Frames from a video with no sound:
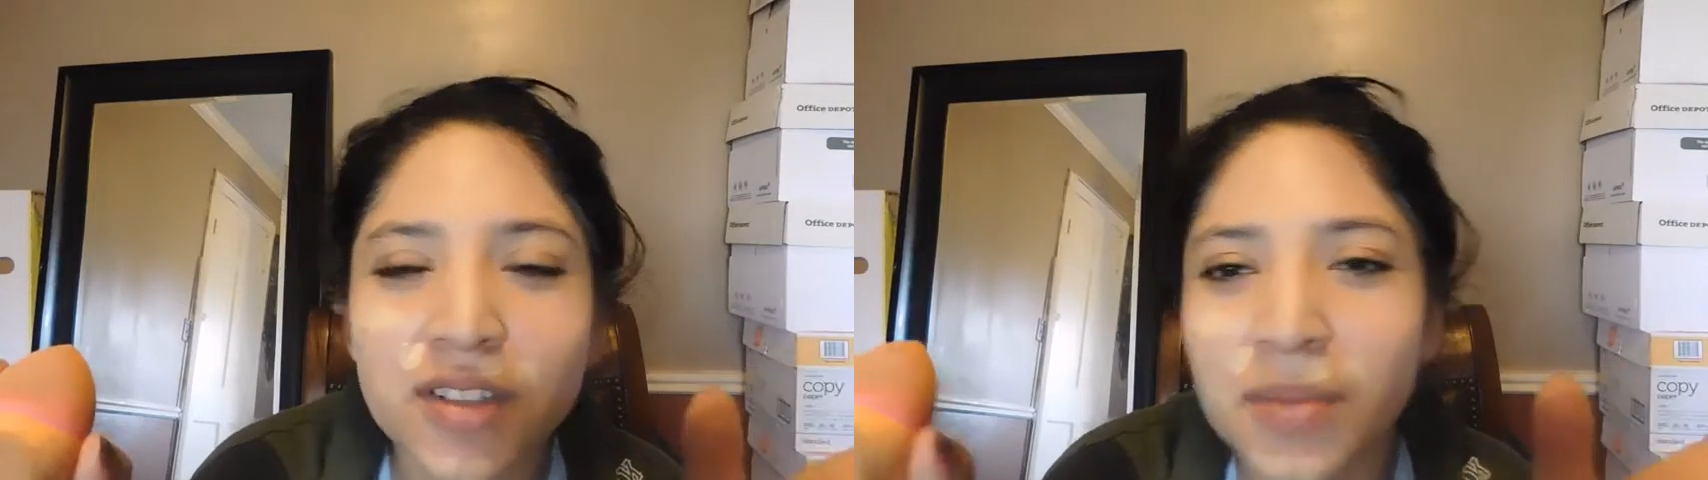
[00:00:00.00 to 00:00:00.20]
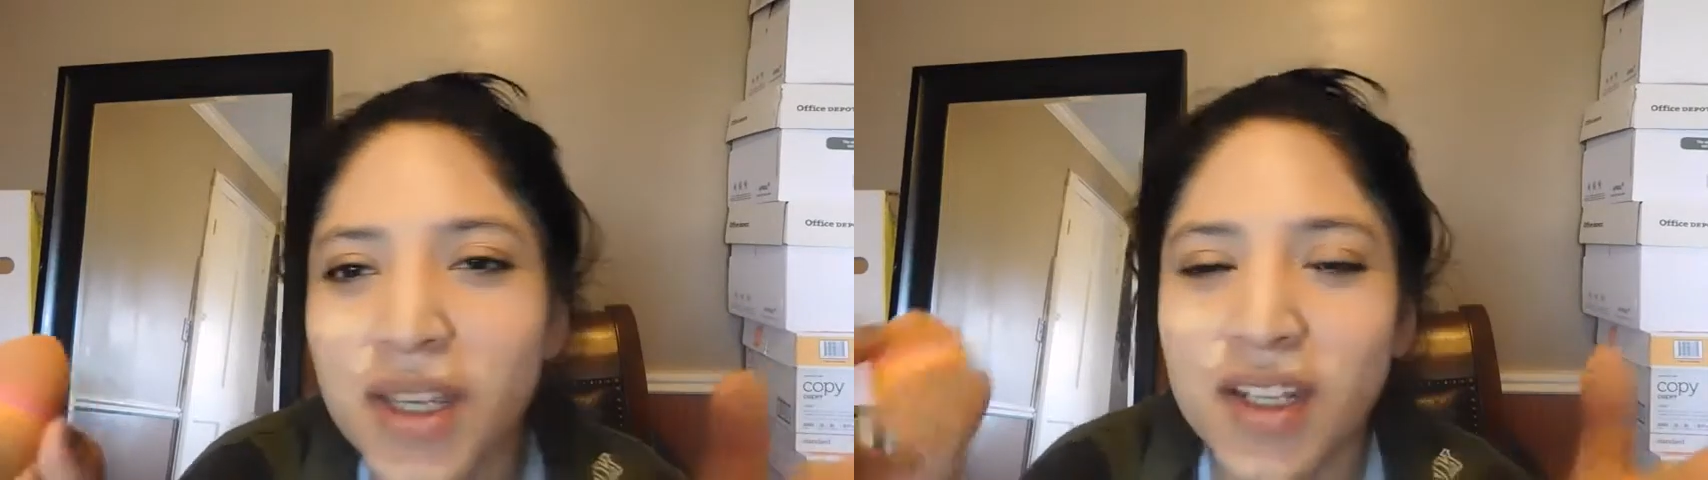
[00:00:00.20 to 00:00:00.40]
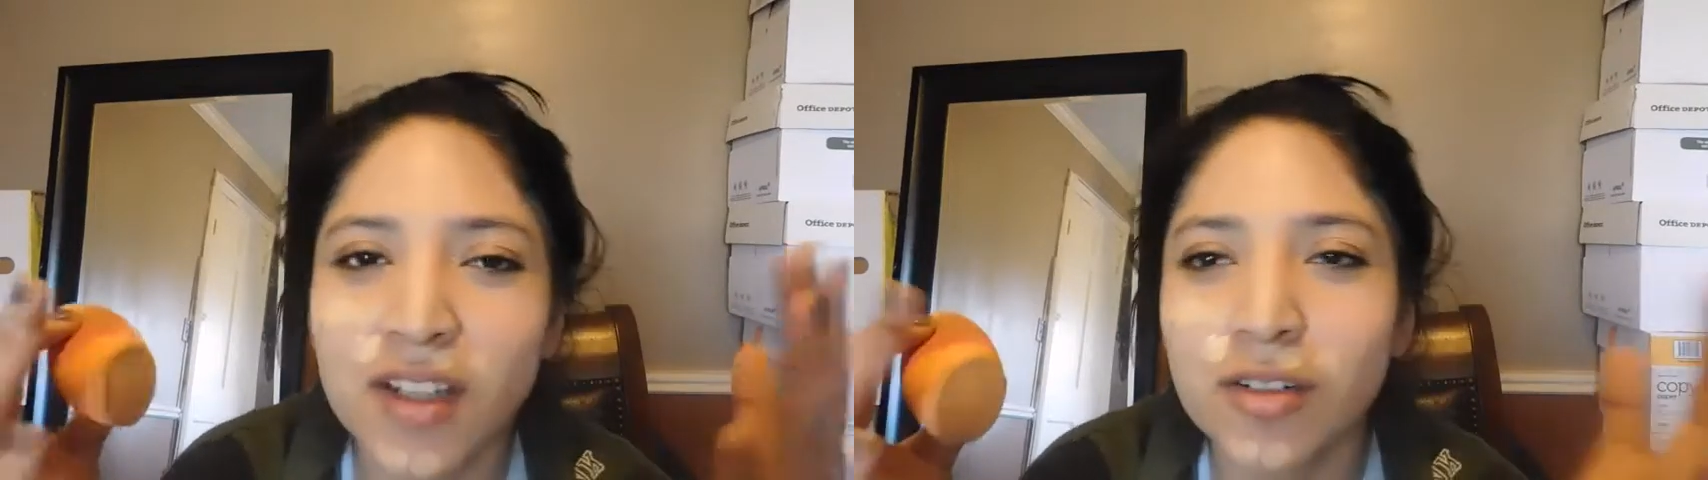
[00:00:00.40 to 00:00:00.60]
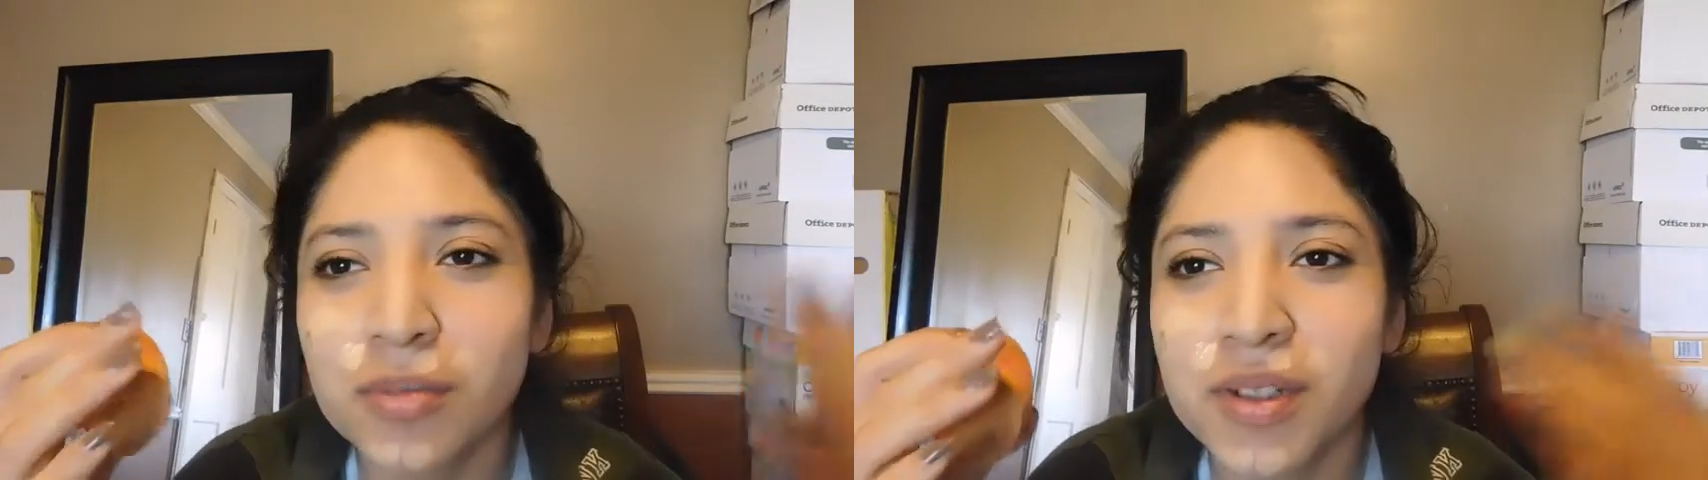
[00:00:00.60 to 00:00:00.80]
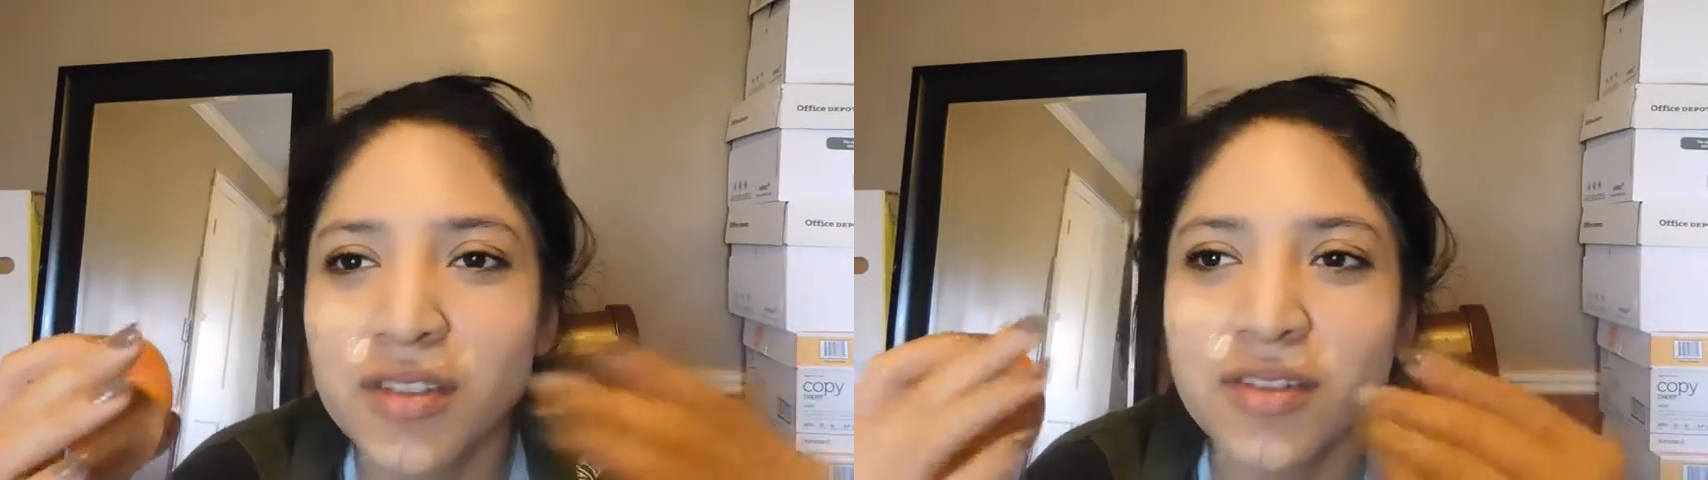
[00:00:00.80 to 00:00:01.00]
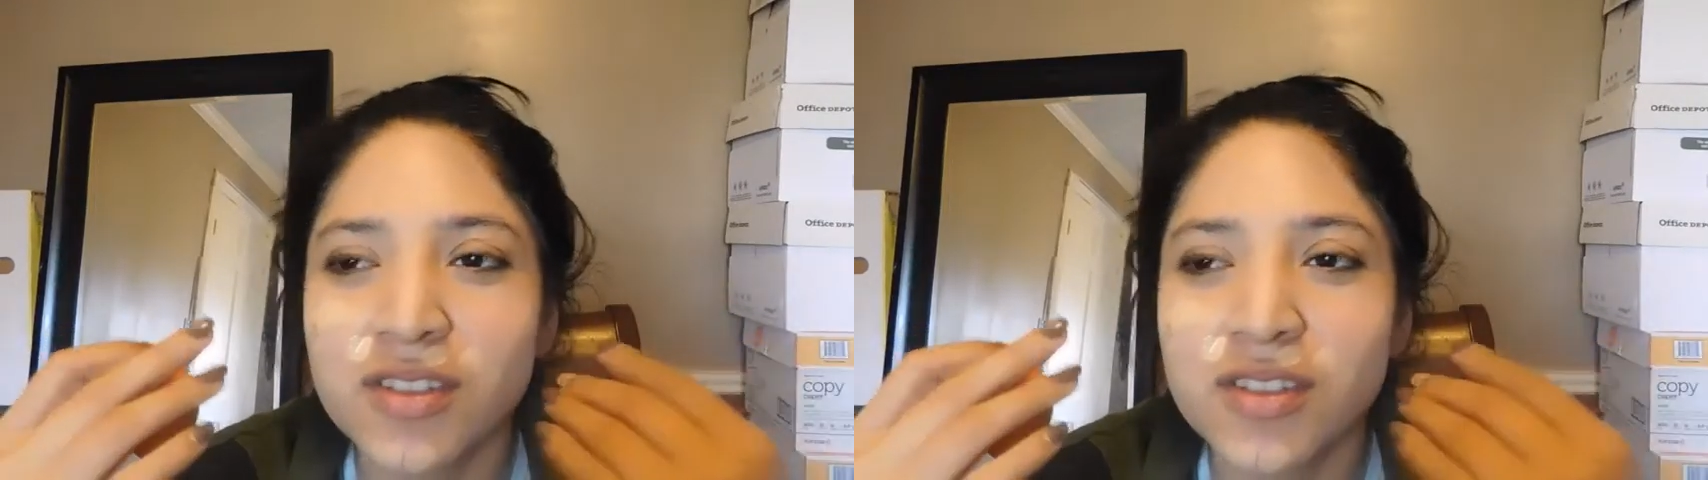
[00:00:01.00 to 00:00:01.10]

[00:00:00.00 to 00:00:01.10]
I might get a little bit